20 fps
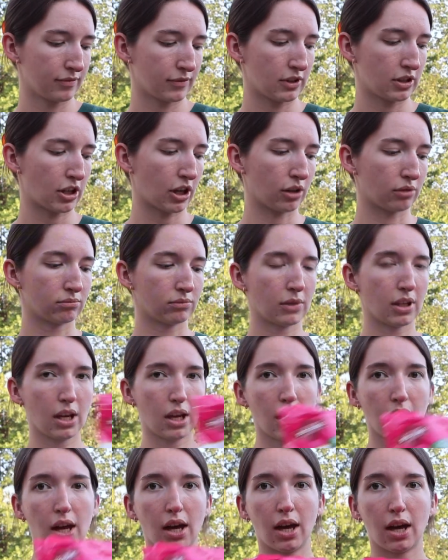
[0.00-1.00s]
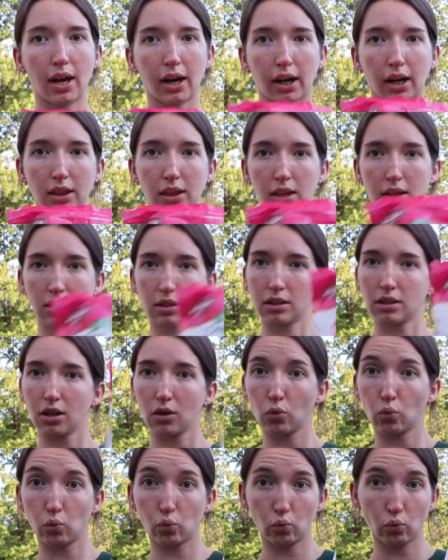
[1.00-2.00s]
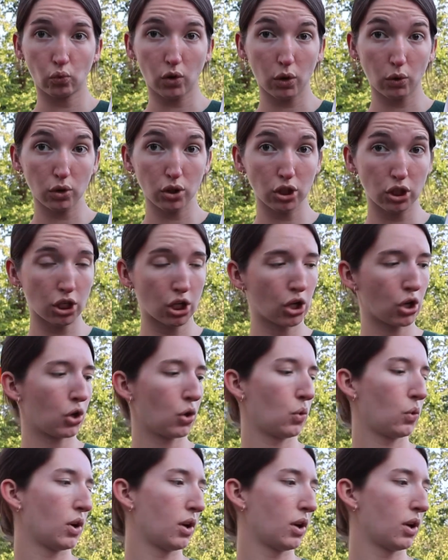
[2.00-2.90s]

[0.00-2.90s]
So, here it is. Rose tone.